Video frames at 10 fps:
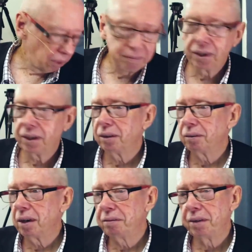photo,
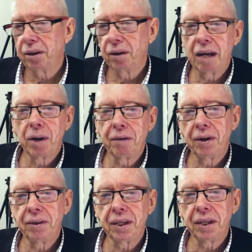great photo. Hey, my
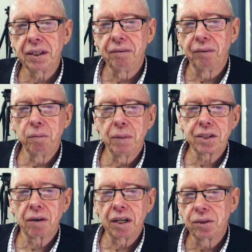friend, thank you very
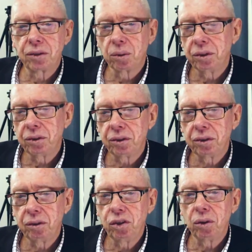much. Great talking to
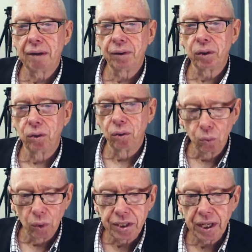you. You have a good
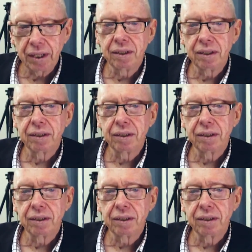weekend.